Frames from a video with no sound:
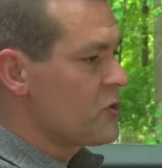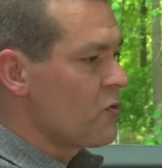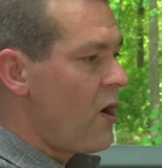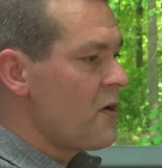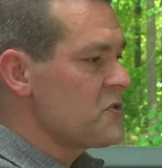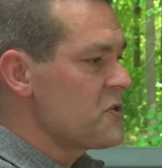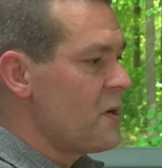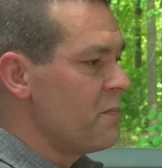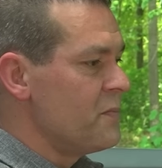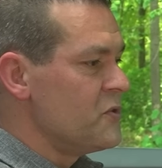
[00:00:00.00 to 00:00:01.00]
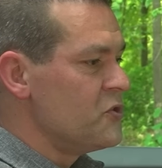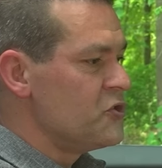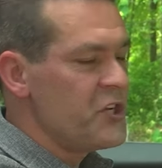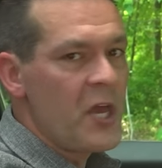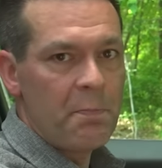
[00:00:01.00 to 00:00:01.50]
there are some
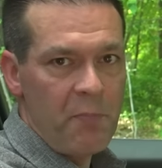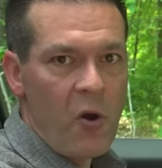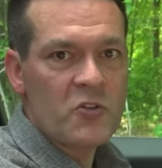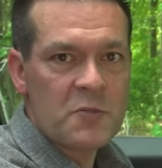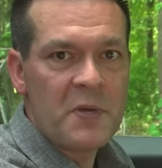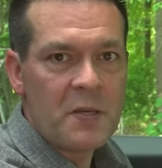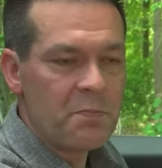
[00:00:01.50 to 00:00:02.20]
GM parts bin